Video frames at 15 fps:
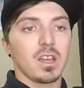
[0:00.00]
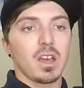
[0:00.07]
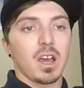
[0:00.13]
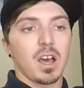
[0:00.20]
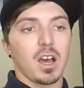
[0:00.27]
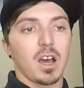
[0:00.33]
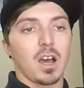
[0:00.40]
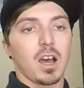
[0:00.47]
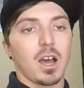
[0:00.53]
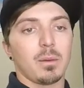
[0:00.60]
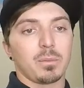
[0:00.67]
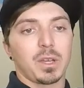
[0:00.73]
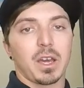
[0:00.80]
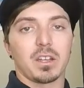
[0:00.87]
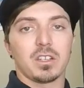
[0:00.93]
I'm
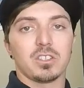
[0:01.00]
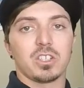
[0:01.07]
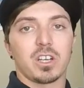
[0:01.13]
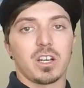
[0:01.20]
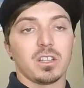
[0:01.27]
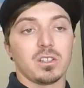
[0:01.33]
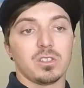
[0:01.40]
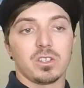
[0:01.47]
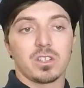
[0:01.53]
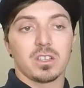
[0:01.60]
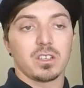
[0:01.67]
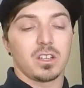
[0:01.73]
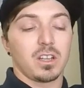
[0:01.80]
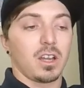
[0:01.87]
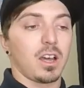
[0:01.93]
kind of trying
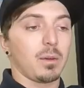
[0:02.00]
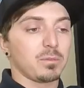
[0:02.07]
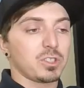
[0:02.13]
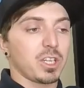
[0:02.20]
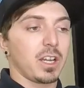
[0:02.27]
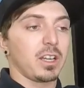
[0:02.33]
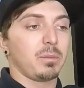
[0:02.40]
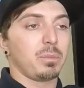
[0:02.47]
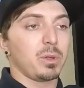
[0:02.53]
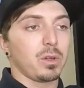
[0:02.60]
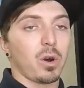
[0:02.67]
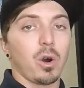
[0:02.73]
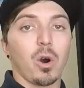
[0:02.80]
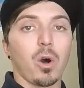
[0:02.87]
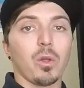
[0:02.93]
to
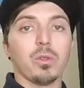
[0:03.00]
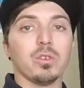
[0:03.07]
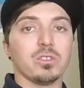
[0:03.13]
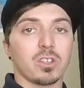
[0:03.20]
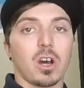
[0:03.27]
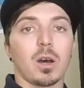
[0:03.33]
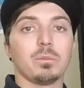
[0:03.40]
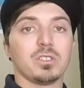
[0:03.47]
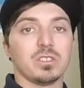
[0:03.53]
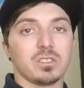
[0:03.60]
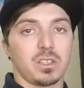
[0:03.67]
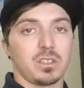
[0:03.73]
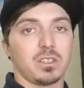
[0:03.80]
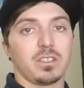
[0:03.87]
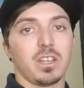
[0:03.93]
put all those options
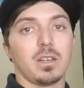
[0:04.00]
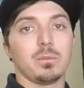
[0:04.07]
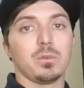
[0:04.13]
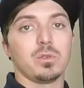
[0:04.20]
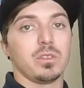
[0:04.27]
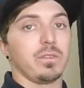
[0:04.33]
on the table.